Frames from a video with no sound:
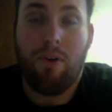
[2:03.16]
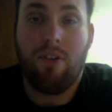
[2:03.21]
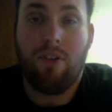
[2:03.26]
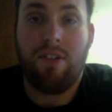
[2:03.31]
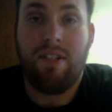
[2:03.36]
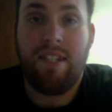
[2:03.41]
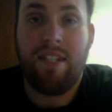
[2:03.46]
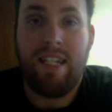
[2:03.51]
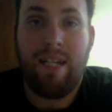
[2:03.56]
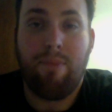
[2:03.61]

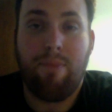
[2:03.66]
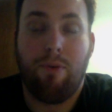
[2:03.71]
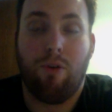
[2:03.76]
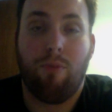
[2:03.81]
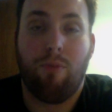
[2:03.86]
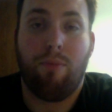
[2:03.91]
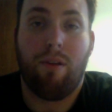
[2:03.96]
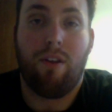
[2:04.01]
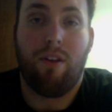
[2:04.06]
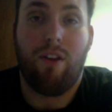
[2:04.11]
and
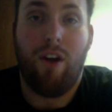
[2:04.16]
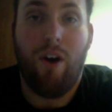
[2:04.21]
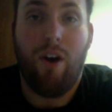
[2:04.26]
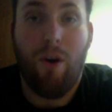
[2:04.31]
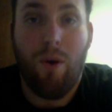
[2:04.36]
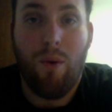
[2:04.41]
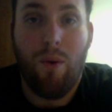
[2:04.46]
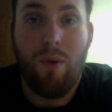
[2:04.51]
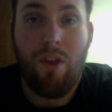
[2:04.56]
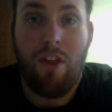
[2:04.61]
deeper
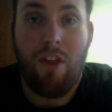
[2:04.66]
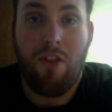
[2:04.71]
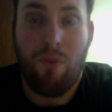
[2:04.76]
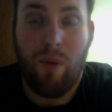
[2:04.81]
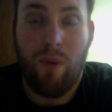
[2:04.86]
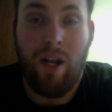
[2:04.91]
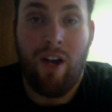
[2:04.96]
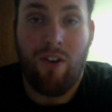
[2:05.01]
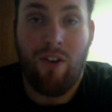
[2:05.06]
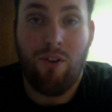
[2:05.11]
below the
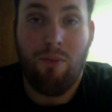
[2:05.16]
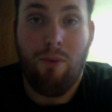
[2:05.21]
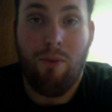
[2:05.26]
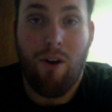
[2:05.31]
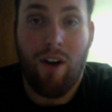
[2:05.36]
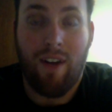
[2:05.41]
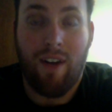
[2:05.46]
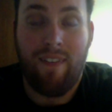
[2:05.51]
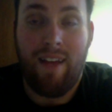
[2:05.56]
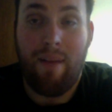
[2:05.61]
300 mark,